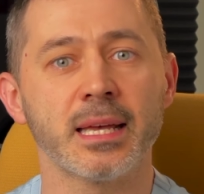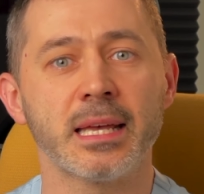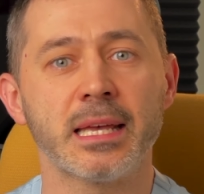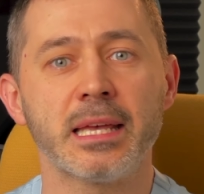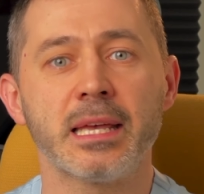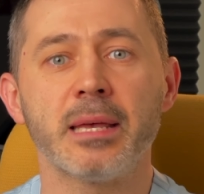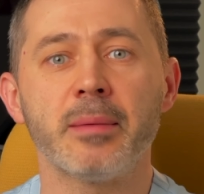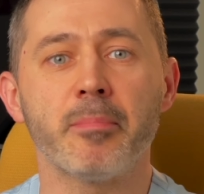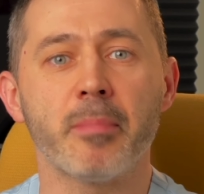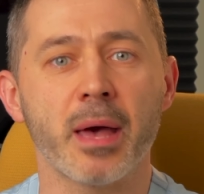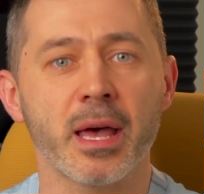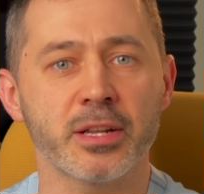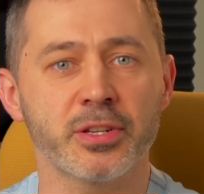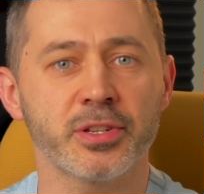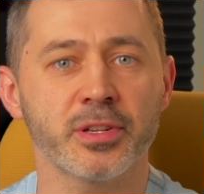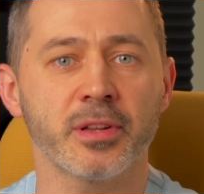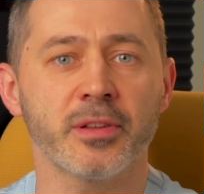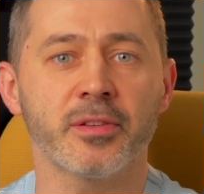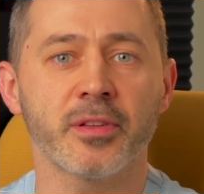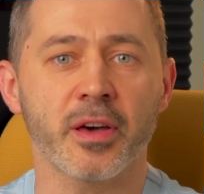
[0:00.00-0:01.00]
Imagine
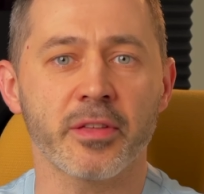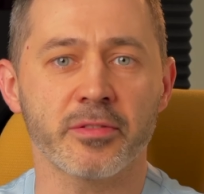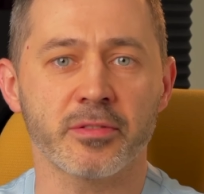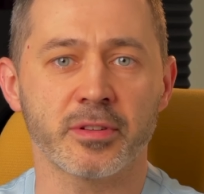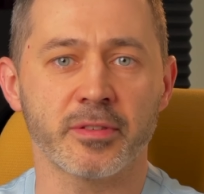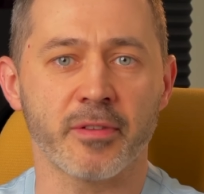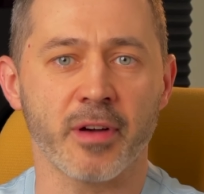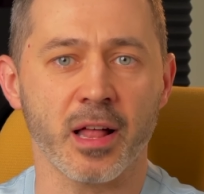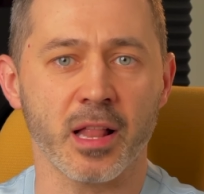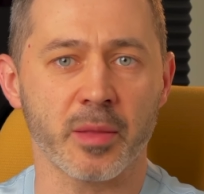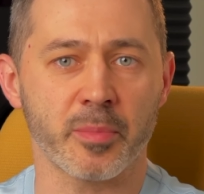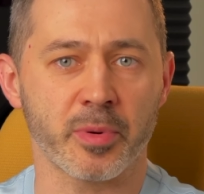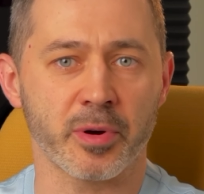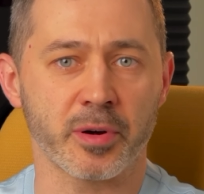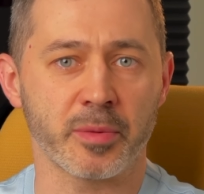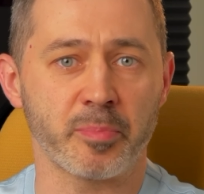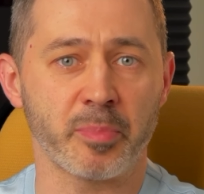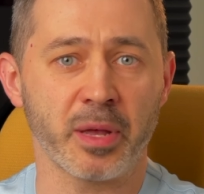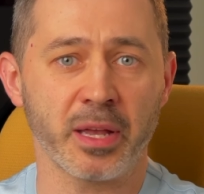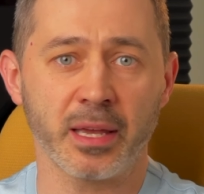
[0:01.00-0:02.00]
another developer
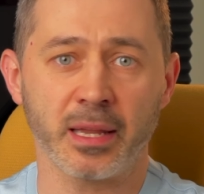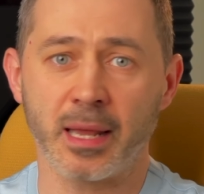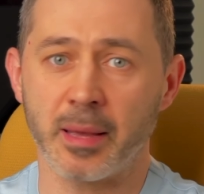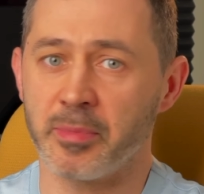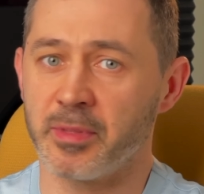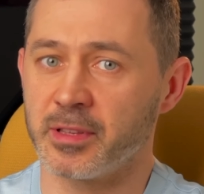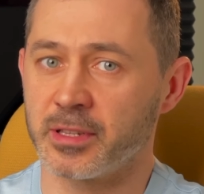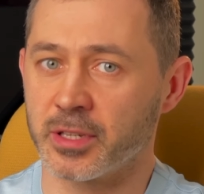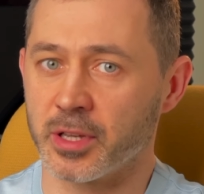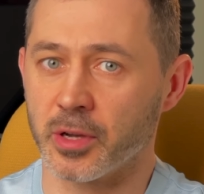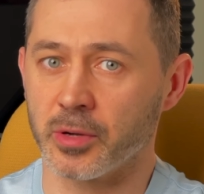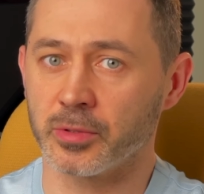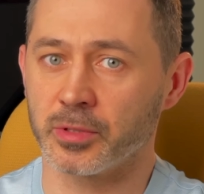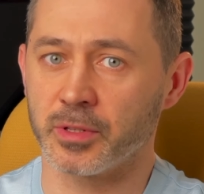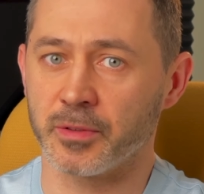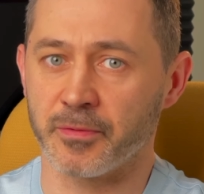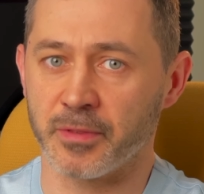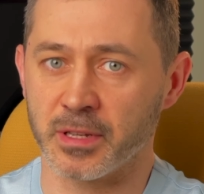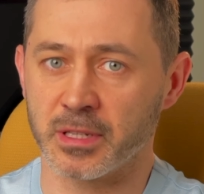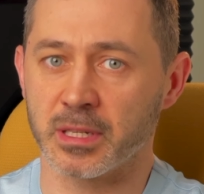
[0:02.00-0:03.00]
picking up this code to
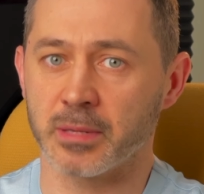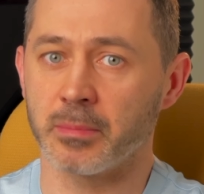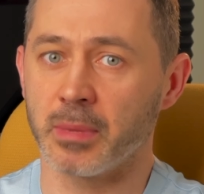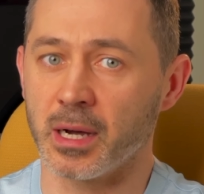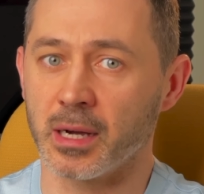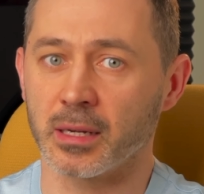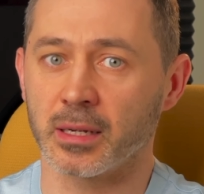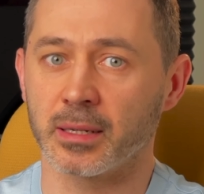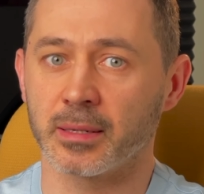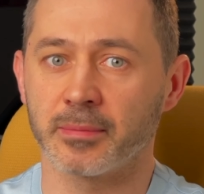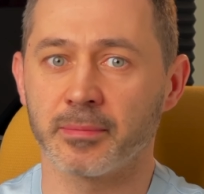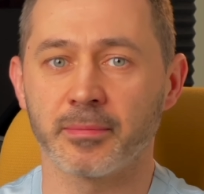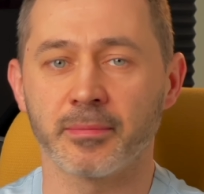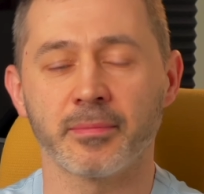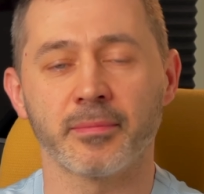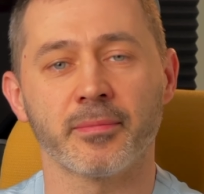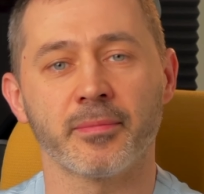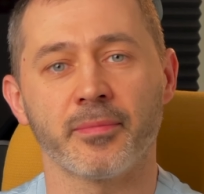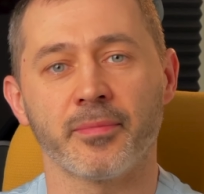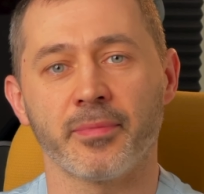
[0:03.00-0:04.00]
fix a bug.
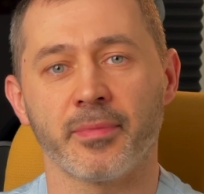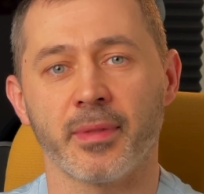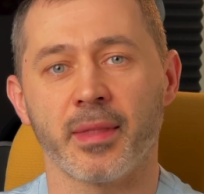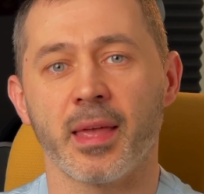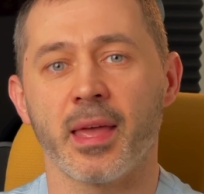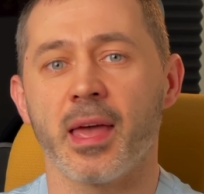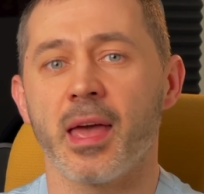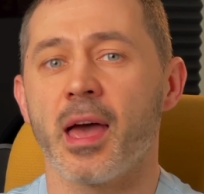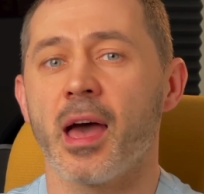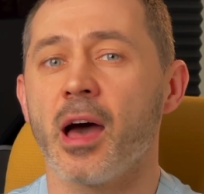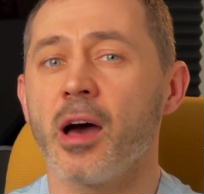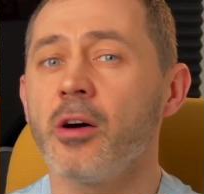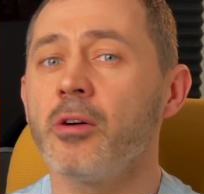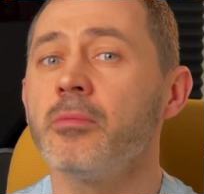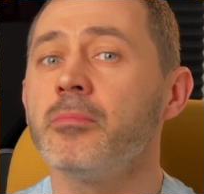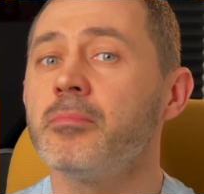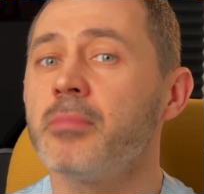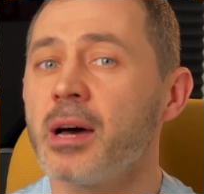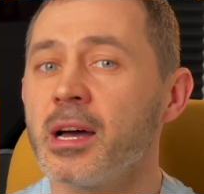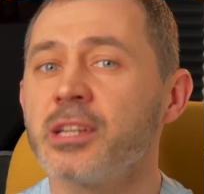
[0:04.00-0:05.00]
How
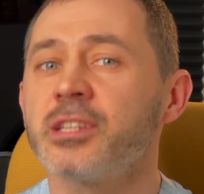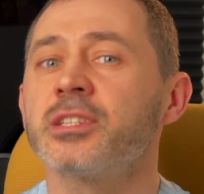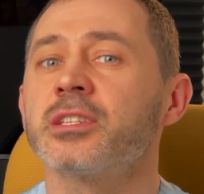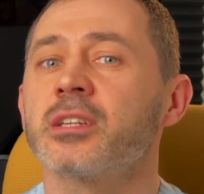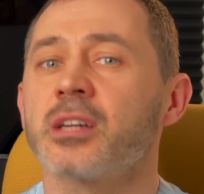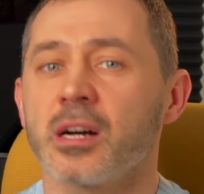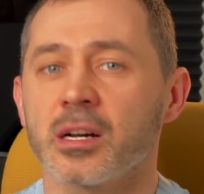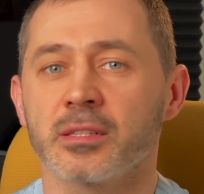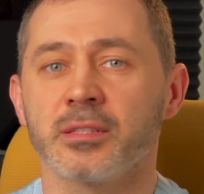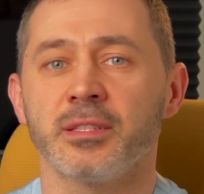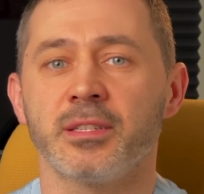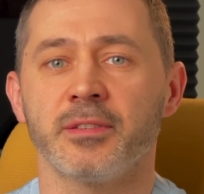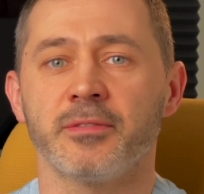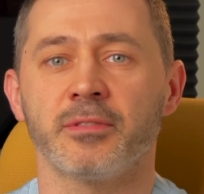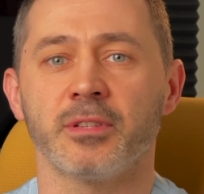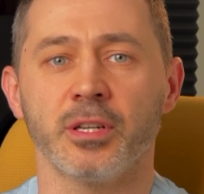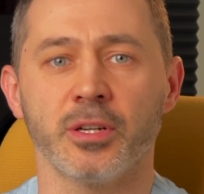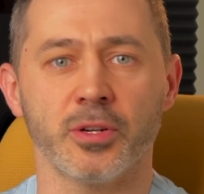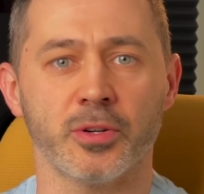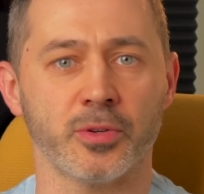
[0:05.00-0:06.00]
much cognitive
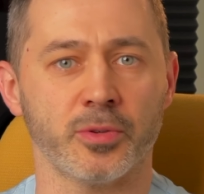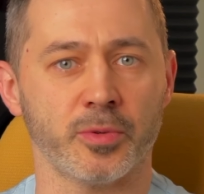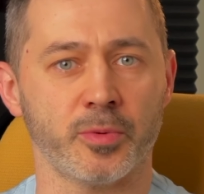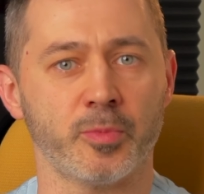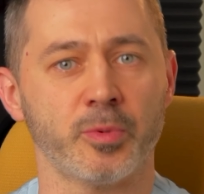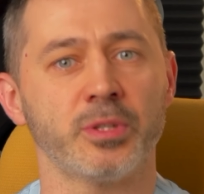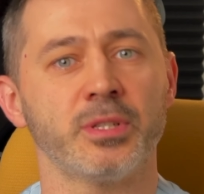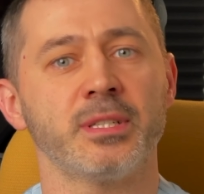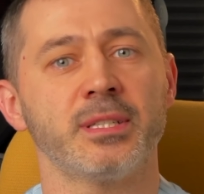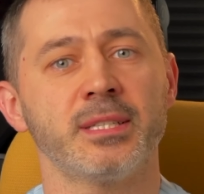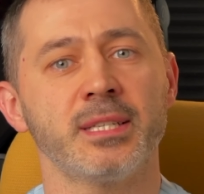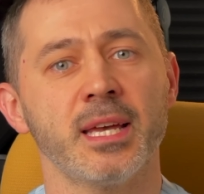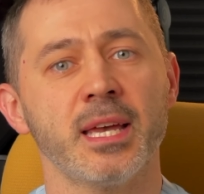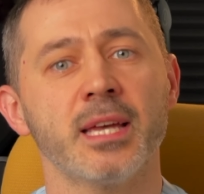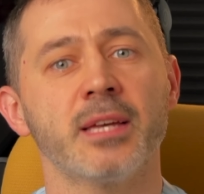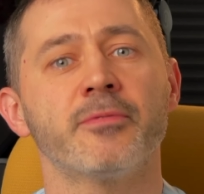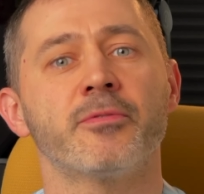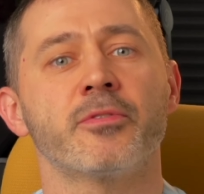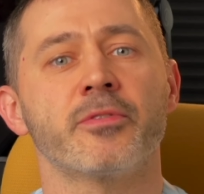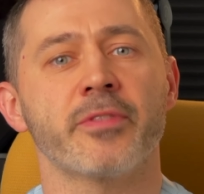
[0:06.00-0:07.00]
load would it take
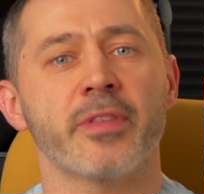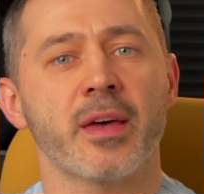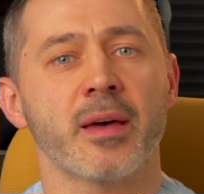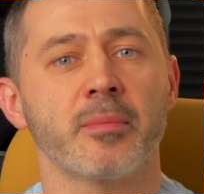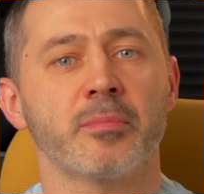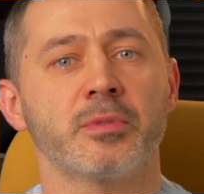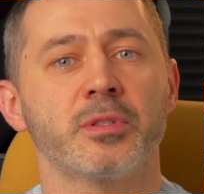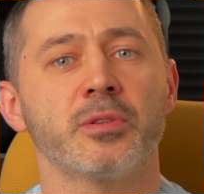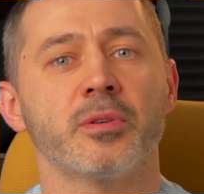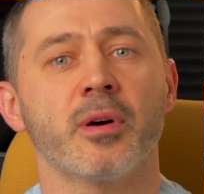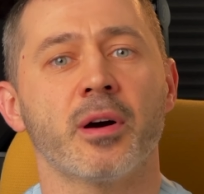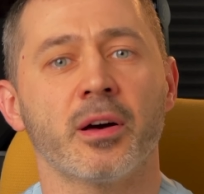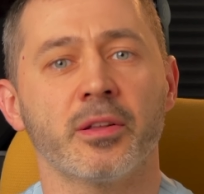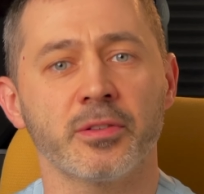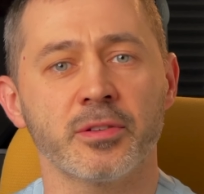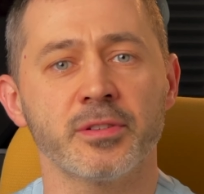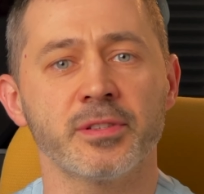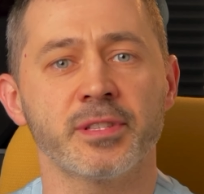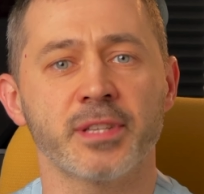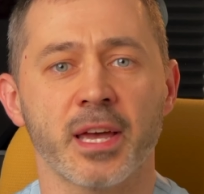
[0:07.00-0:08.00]
for them to
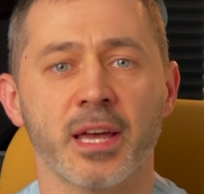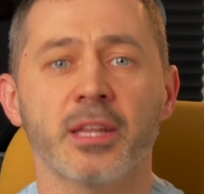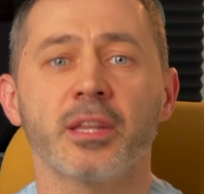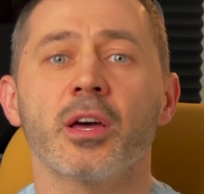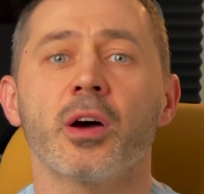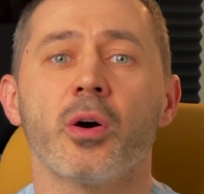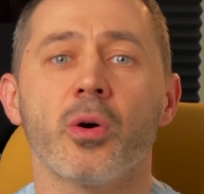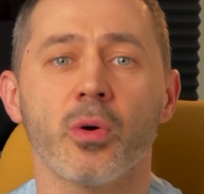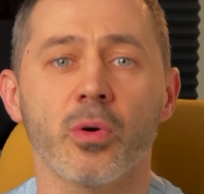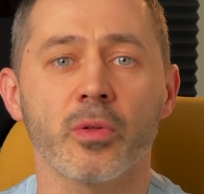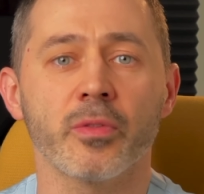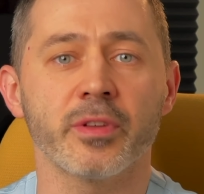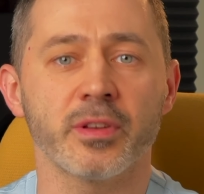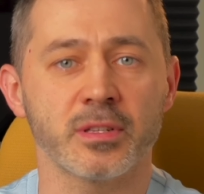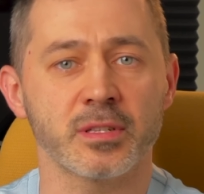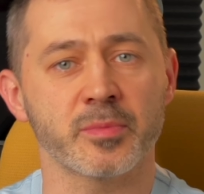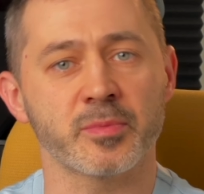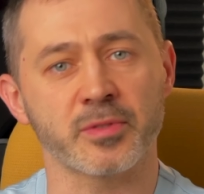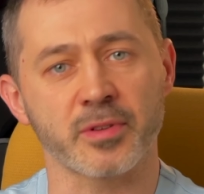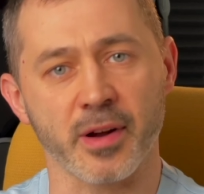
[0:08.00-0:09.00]
understand all these
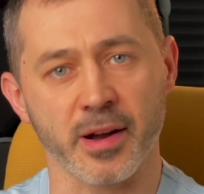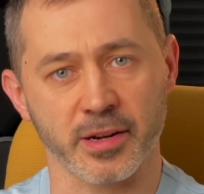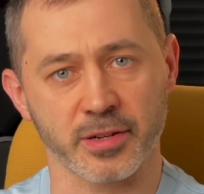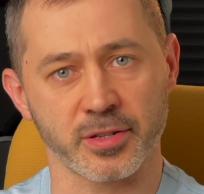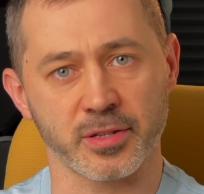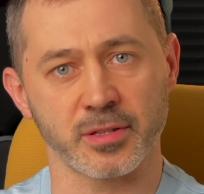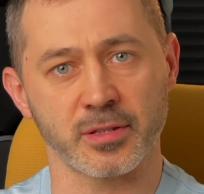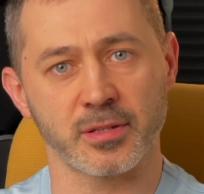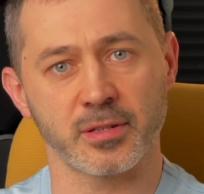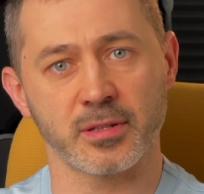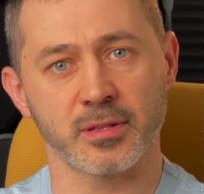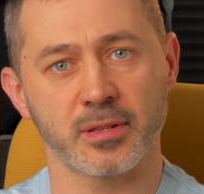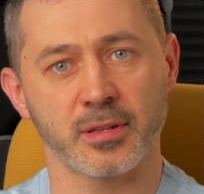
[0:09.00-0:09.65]
abstractions?